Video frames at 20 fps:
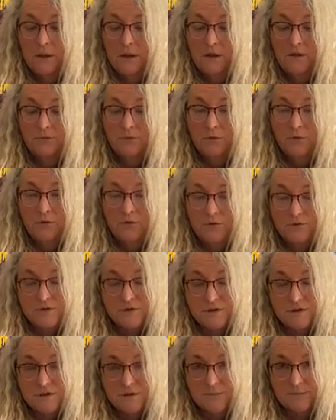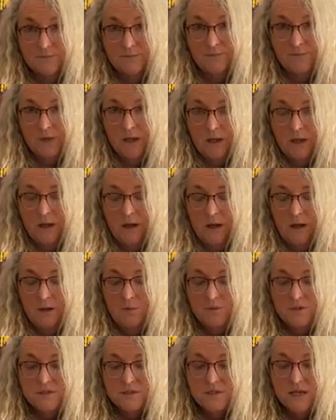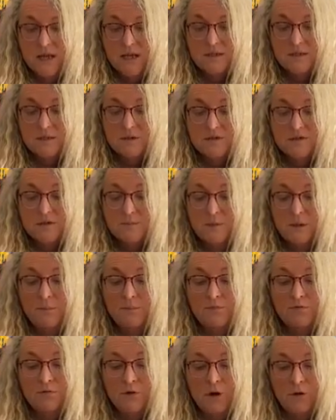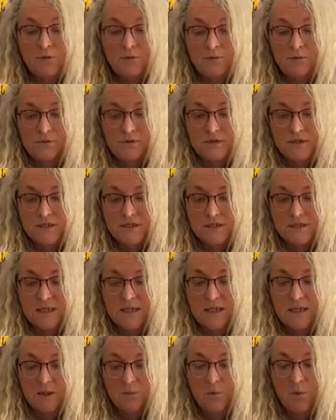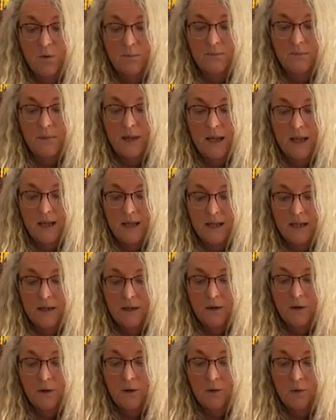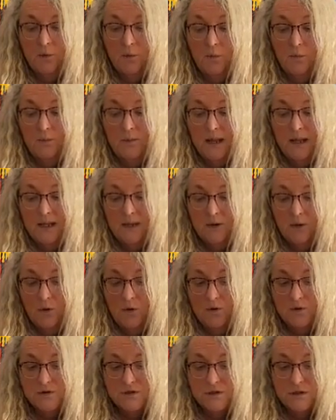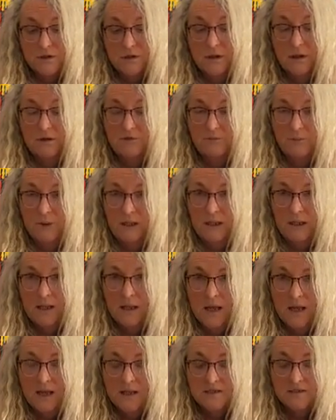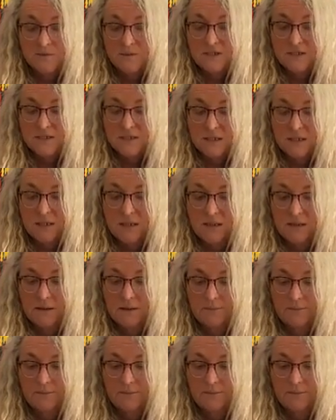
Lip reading: Of course, I was said to be prone to see what may or may not have been there to be seen.